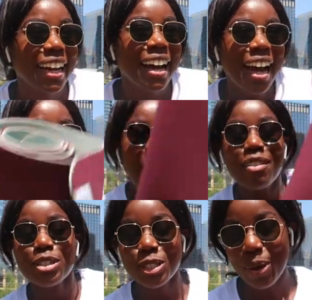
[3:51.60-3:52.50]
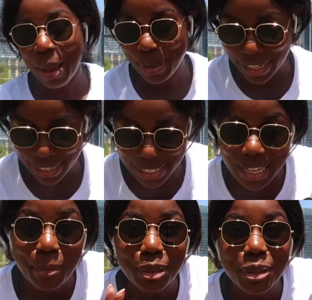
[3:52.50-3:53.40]
I'm just so happy I did this
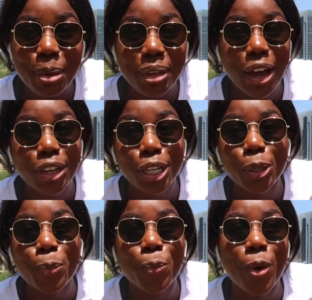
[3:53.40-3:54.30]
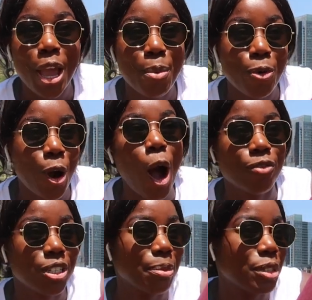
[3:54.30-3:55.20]
and I'm gonna be coming out here way more
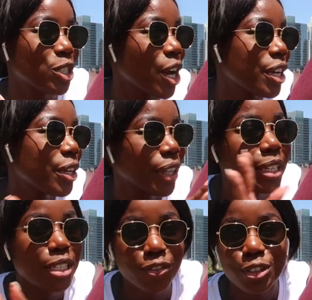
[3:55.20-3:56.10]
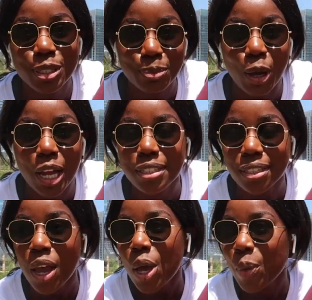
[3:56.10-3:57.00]
often. I'm gonna try to go like different spots
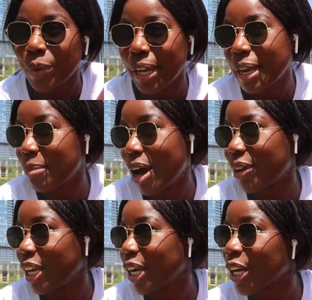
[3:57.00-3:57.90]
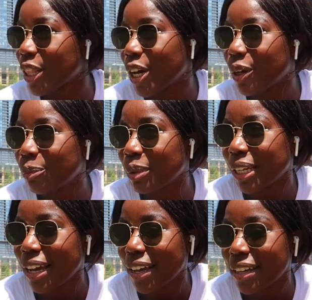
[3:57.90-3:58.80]
when I come out here though,
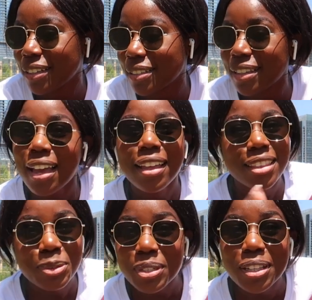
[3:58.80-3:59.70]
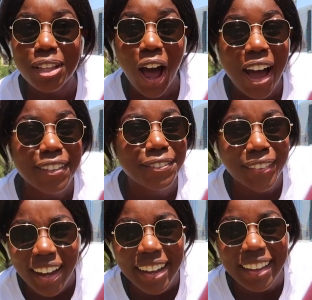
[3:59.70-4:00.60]
because this was a lot of
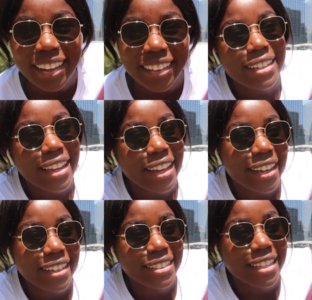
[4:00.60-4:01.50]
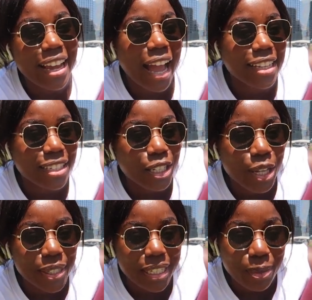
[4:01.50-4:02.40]
fun. And like I did a
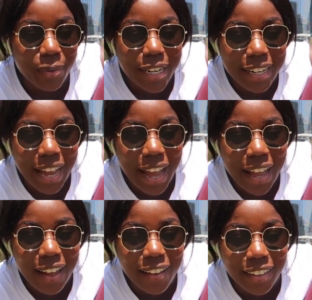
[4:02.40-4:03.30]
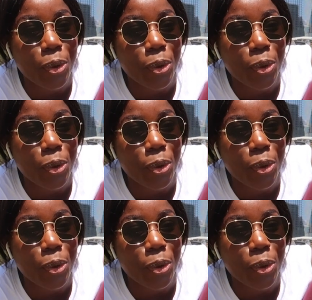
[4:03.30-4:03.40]
Chloe Ting workout,